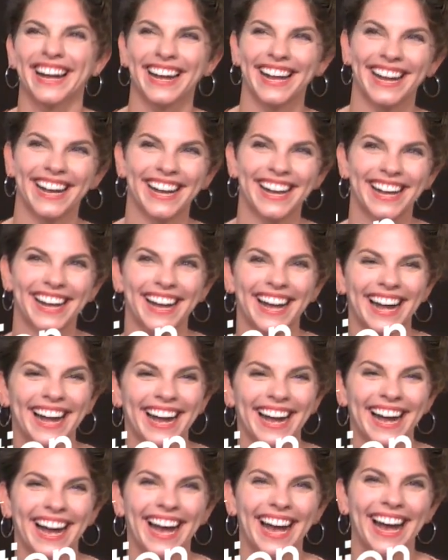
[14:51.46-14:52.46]

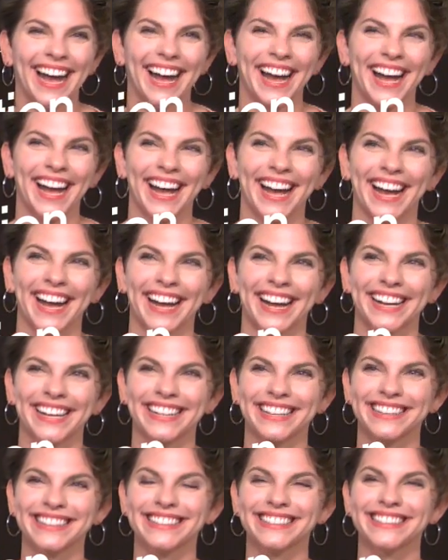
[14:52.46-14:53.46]

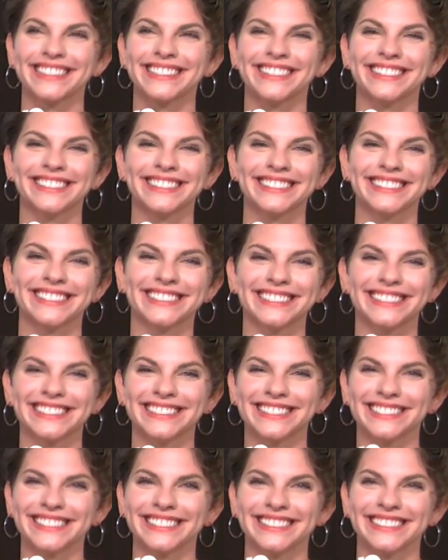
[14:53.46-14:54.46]

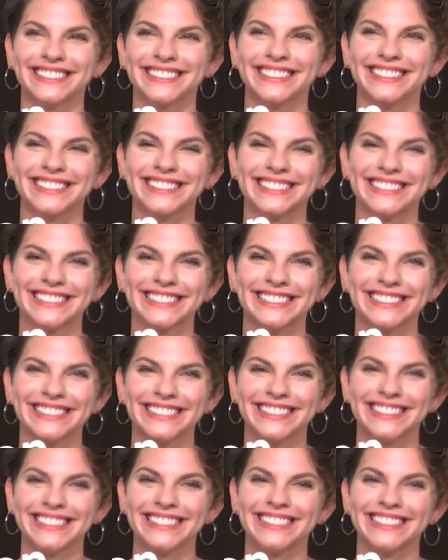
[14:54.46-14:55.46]

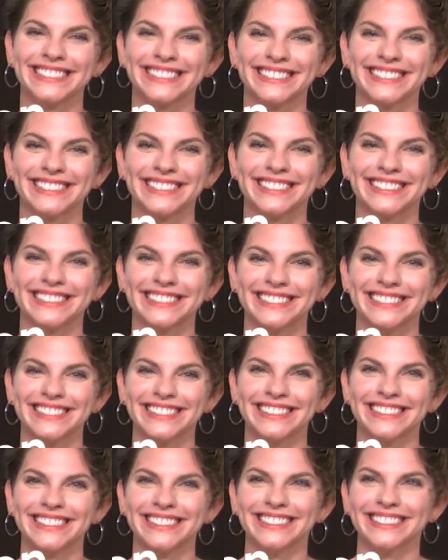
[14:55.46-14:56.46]

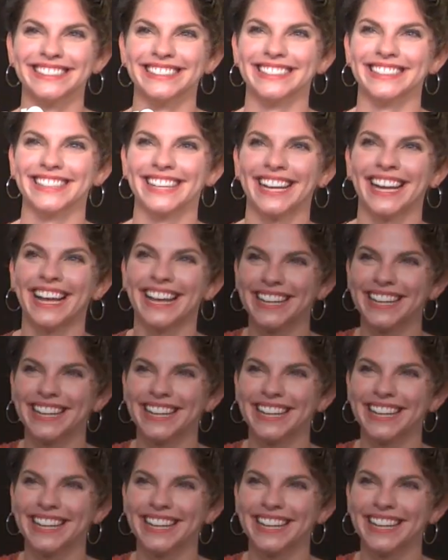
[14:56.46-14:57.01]
The person shown says nothing.